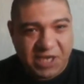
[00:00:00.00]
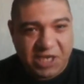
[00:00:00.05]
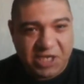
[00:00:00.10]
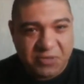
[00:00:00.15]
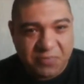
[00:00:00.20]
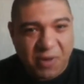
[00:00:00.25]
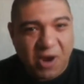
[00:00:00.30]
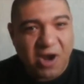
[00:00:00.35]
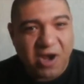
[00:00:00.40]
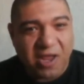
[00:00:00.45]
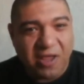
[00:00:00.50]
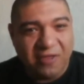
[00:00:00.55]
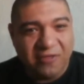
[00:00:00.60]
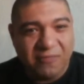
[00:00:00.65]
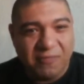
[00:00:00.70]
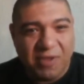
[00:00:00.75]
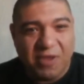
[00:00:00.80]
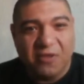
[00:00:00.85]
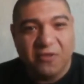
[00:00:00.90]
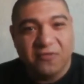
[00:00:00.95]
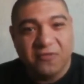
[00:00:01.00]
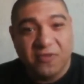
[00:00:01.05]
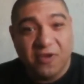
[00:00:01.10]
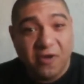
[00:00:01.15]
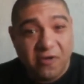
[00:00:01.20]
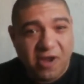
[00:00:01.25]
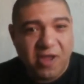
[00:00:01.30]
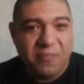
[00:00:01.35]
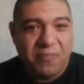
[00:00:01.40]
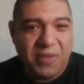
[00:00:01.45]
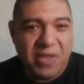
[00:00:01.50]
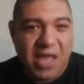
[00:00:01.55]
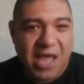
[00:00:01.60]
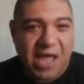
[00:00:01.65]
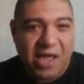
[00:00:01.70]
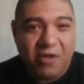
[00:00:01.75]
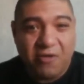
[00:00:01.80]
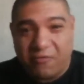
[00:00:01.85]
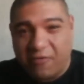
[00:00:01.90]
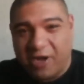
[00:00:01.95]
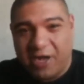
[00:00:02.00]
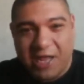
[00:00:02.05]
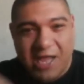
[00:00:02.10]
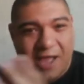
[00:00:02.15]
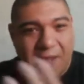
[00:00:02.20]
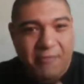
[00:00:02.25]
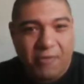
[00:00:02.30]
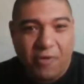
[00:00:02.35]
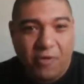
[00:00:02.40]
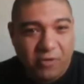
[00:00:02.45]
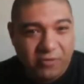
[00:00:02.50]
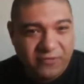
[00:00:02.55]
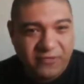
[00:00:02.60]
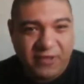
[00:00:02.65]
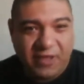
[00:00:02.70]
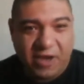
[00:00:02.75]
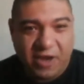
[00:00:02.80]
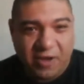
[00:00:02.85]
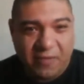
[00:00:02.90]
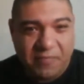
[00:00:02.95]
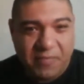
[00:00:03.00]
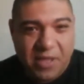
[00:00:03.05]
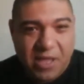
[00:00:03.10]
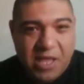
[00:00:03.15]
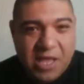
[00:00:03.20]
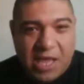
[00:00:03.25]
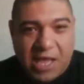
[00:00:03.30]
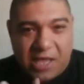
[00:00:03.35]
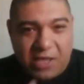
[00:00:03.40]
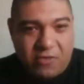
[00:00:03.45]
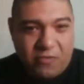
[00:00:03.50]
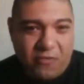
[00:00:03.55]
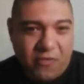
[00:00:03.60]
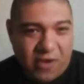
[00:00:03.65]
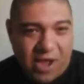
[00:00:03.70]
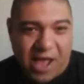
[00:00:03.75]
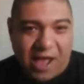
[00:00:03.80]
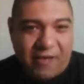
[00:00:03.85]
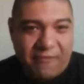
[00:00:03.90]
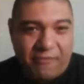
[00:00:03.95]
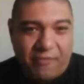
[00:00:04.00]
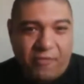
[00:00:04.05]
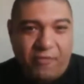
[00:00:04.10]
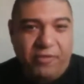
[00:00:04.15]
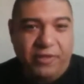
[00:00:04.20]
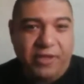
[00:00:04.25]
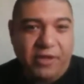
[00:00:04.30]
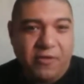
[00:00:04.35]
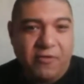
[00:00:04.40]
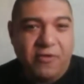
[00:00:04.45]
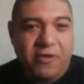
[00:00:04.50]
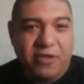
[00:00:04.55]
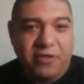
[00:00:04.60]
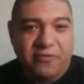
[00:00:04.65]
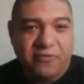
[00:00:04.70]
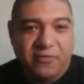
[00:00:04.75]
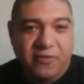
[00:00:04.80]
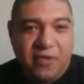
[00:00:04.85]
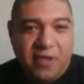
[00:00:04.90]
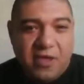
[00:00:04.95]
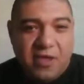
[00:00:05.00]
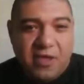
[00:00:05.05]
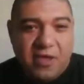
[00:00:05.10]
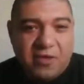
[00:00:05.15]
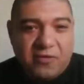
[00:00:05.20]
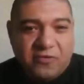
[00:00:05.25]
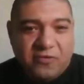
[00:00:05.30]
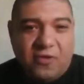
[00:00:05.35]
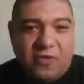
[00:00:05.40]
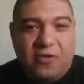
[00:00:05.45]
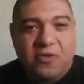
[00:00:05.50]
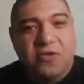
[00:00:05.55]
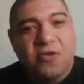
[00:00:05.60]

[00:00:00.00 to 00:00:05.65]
asset exchange markets because their API already have all set up and you have all the coins.